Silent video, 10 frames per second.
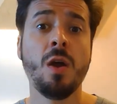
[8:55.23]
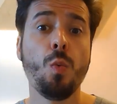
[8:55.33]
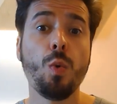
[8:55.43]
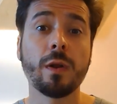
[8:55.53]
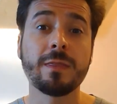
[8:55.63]

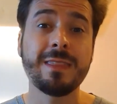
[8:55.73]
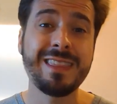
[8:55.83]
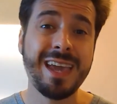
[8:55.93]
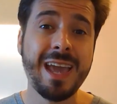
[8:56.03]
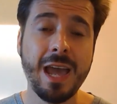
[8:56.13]
where
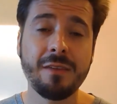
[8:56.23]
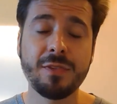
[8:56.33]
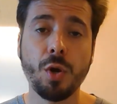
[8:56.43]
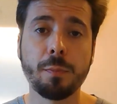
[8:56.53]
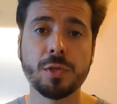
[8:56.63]
they have
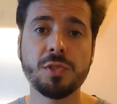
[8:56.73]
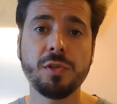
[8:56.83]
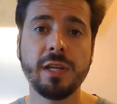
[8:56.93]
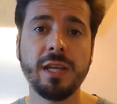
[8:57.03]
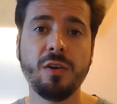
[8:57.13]
the
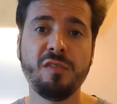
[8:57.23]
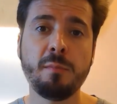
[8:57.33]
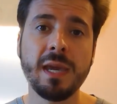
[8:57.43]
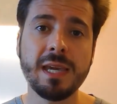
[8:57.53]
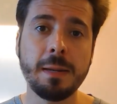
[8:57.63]
opportunity of
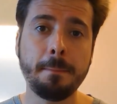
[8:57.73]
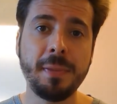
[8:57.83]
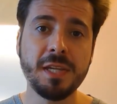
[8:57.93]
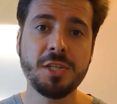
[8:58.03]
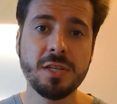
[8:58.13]
making
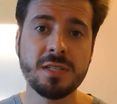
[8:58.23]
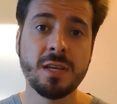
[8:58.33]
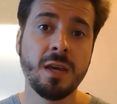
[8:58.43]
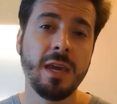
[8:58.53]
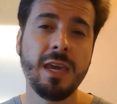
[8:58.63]
pitches